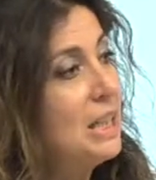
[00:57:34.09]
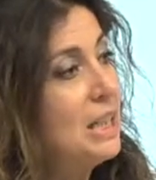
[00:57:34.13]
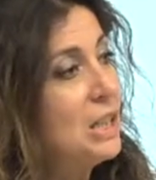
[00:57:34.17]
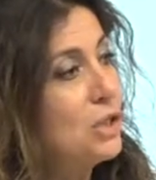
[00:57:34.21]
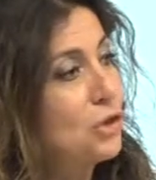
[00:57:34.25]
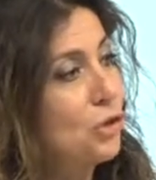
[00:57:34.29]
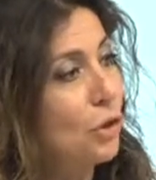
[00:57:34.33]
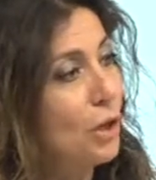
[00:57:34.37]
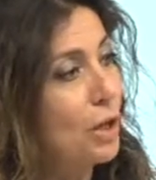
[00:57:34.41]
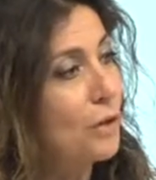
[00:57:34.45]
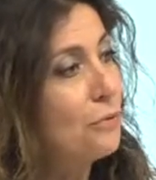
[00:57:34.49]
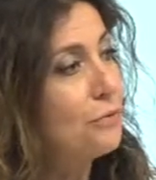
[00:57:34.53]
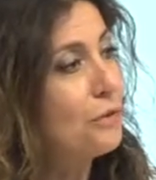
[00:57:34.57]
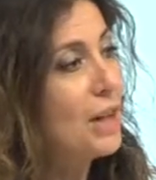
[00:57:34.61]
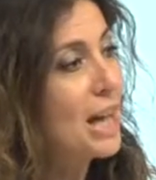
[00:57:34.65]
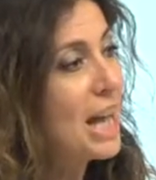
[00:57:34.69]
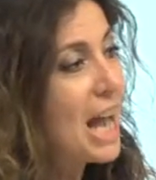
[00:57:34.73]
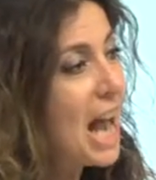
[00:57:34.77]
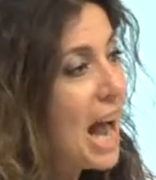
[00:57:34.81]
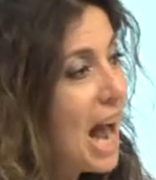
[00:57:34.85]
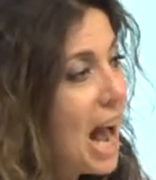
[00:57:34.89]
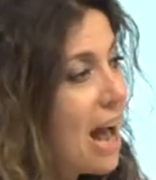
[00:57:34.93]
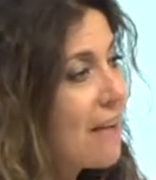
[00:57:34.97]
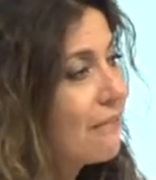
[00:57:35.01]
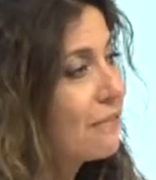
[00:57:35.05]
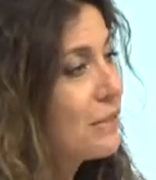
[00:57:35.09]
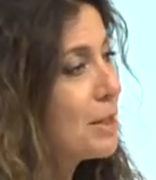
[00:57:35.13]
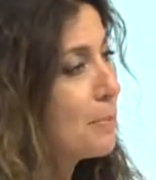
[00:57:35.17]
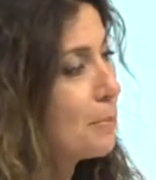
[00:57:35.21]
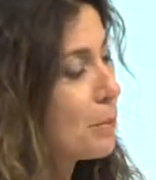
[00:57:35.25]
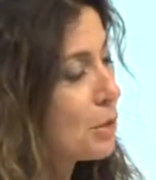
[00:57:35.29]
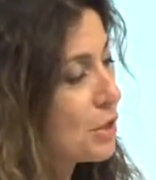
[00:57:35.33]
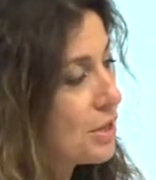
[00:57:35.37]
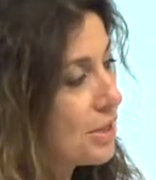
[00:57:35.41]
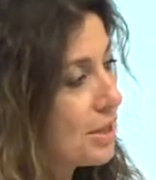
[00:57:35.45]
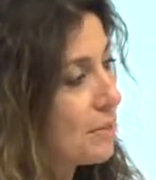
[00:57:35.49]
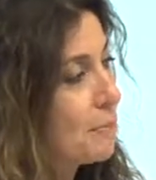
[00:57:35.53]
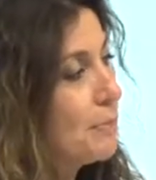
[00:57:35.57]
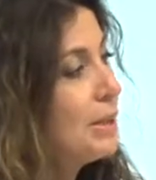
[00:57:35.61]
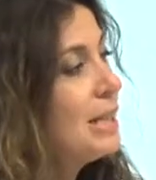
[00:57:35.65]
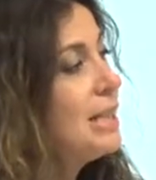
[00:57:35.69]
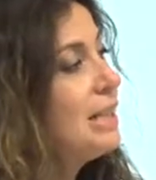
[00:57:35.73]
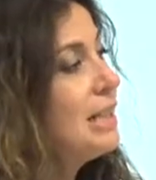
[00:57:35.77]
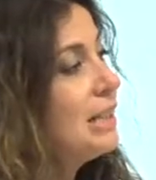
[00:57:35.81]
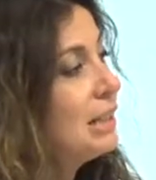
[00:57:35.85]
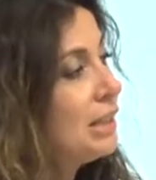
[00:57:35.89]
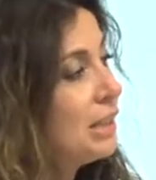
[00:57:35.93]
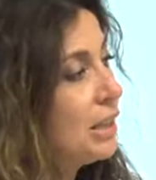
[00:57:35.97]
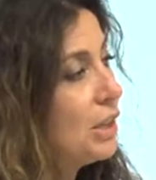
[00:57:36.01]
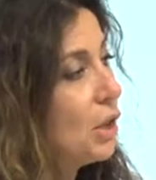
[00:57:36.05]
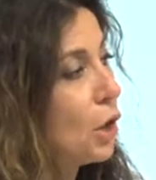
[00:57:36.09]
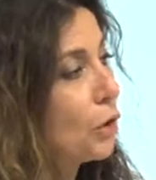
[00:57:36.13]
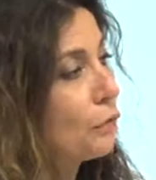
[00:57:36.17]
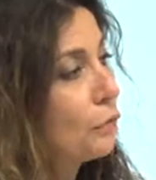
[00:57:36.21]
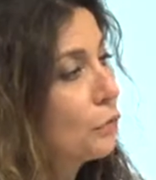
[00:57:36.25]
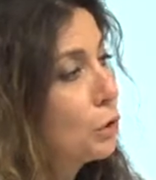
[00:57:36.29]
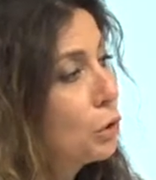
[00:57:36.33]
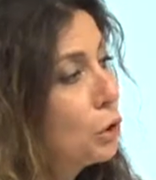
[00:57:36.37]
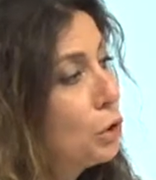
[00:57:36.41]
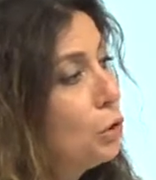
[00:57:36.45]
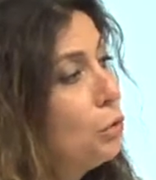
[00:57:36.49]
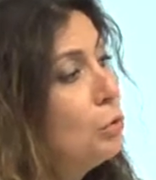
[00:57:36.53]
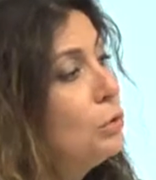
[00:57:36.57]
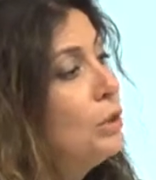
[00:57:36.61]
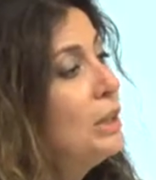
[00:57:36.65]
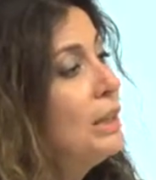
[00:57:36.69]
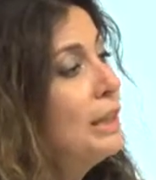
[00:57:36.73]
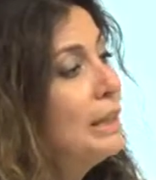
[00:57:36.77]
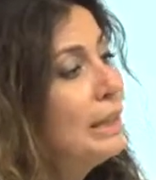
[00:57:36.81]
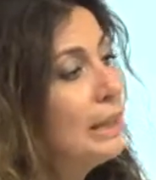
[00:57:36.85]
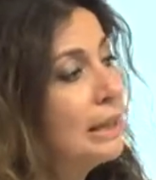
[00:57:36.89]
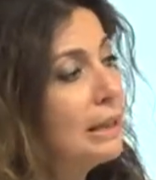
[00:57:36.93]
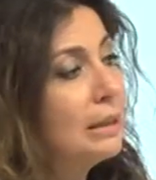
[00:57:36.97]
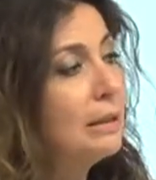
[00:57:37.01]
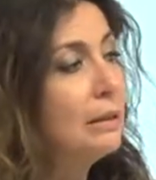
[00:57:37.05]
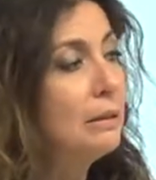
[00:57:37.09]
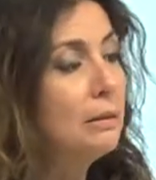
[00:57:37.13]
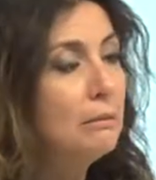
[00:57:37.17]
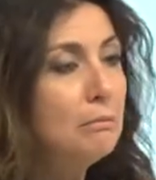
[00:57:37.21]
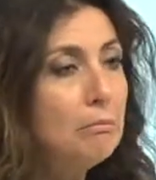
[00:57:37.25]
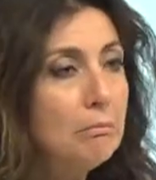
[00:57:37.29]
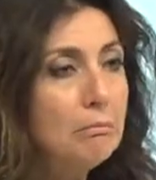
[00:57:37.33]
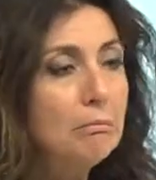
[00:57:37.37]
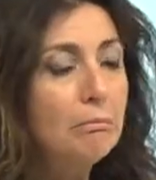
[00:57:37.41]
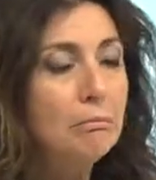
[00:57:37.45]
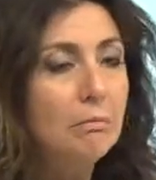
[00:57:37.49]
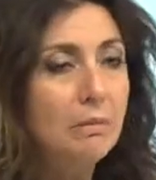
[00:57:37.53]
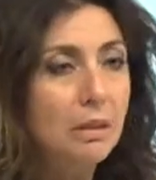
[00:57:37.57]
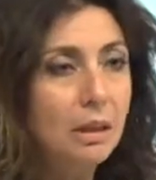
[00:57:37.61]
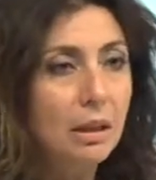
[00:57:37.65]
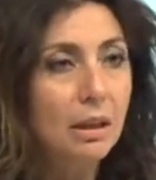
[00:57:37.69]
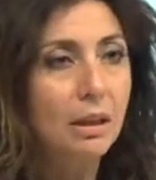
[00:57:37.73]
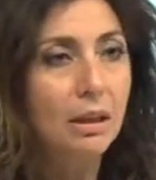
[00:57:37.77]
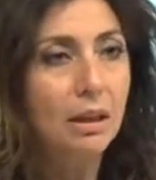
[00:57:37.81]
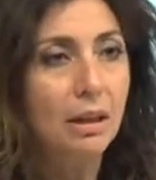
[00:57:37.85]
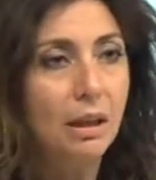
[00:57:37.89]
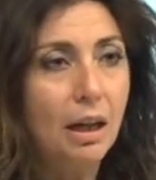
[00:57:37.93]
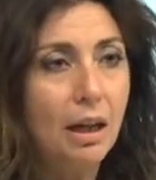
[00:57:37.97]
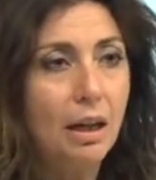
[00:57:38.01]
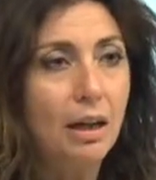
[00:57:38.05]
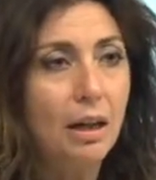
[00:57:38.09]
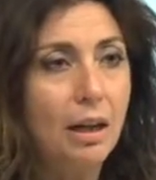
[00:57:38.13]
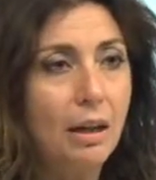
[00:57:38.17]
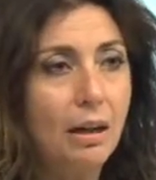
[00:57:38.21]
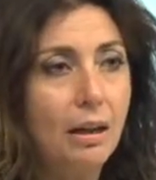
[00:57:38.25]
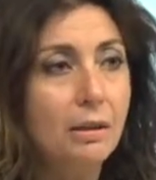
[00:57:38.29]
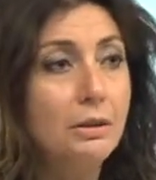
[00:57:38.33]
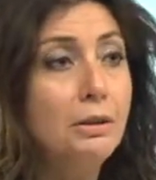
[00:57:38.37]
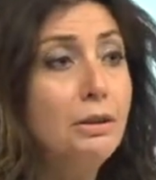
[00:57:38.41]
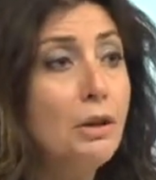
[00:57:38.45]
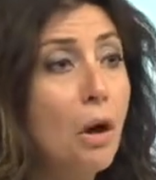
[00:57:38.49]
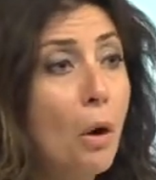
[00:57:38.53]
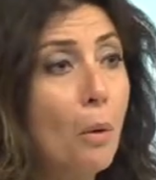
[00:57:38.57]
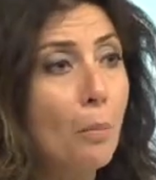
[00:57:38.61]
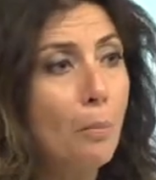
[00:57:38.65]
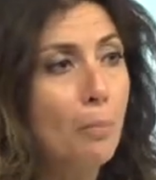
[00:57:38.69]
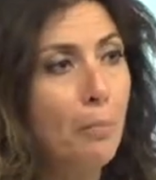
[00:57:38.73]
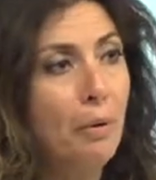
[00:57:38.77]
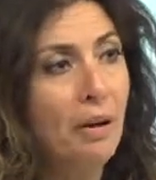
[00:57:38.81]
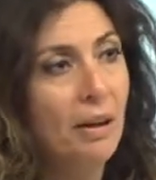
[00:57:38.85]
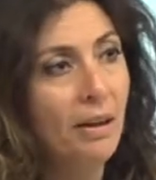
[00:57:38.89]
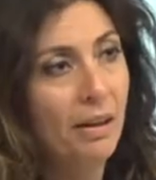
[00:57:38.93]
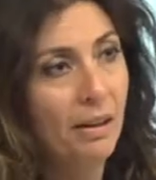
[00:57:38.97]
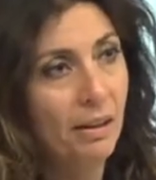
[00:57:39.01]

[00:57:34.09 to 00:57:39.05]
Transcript: So if I have the possibility of tuning uh, a, a knob